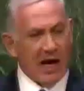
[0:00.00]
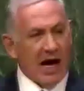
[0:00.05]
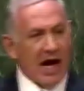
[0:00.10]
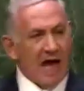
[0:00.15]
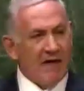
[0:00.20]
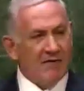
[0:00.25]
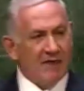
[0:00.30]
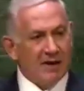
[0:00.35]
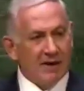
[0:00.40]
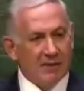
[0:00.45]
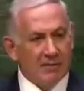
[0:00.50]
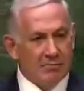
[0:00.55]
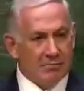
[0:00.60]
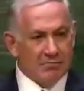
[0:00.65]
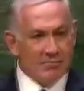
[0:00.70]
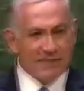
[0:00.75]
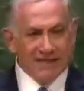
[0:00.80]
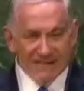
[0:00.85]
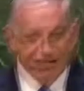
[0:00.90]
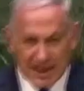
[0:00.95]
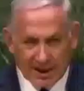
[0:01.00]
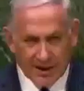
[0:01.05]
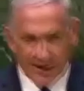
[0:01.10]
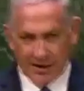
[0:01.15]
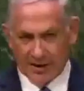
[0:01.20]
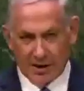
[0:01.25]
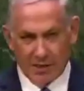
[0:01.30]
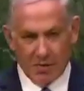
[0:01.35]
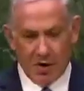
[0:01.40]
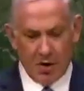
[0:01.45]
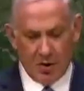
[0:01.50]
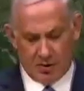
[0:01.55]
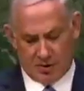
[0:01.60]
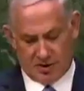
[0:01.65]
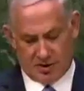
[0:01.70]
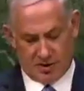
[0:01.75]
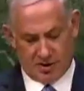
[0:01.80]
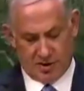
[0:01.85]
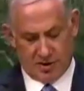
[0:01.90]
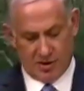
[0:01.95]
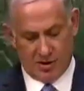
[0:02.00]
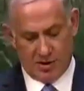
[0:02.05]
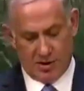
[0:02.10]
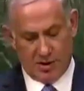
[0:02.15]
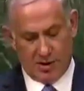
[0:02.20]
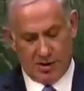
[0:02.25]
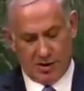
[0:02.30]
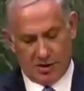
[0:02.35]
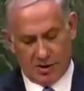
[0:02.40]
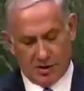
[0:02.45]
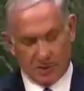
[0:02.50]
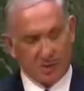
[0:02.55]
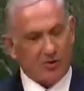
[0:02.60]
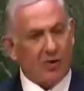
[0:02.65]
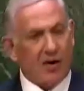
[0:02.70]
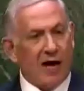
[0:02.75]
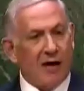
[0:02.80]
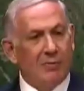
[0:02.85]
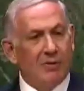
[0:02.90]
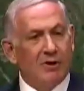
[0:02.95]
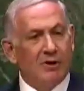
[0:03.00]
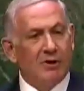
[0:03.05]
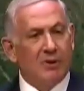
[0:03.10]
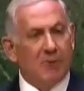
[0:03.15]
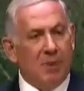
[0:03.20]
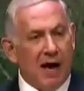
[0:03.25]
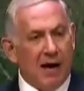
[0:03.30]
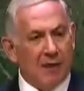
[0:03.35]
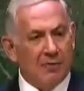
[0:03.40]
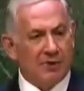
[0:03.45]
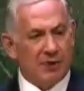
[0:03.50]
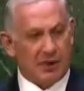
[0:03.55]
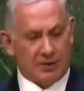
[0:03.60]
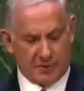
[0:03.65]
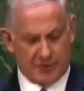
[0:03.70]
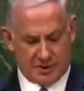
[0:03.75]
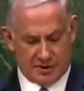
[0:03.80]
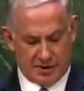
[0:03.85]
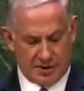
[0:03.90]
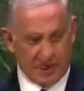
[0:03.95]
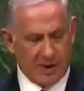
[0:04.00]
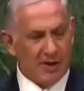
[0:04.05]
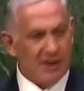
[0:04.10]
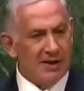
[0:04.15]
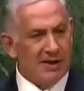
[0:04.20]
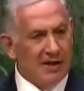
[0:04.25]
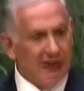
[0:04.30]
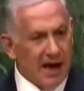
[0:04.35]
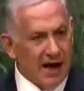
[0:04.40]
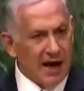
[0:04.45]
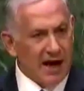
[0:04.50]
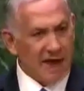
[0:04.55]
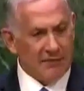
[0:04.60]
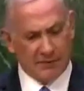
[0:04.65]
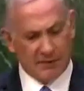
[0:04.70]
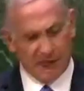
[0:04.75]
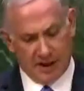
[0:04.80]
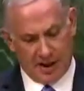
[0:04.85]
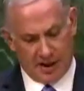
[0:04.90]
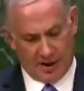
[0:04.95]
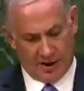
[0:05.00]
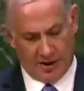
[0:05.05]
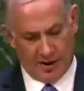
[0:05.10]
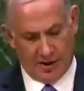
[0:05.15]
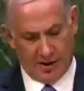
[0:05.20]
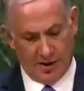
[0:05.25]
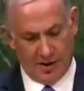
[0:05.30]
having seconds at most to scramble to bomb shelters day after day.